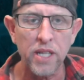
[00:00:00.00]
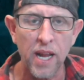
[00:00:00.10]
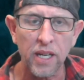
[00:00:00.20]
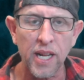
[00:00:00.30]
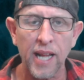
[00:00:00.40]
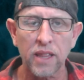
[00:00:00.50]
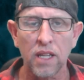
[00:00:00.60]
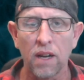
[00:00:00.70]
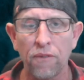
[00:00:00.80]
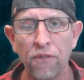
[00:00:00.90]
then get
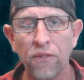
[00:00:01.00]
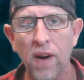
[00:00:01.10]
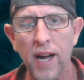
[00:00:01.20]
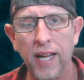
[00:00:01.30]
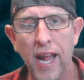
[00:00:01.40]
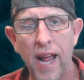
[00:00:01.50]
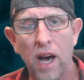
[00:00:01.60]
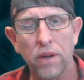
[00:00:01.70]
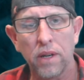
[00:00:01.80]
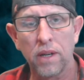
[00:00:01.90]
the fuck
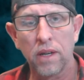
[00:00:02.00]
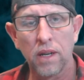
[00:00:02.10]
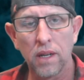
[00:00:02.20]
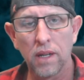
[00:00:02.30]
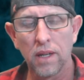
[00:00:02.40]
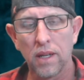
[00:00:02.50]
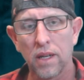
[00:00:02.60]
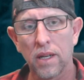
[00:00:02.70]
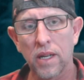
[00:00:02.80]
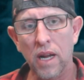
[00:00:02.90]
out.
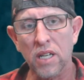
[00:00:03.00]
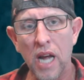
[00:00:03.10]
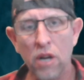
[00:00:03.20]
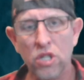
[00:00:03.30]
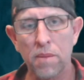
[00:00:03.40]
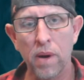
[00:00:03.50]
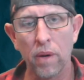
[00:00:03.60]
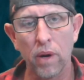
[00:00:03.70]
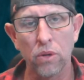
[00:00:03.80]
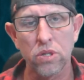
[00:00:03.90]
You know, go
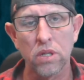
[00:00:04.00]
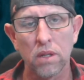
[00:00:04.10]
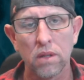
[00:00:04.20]
somewhere else.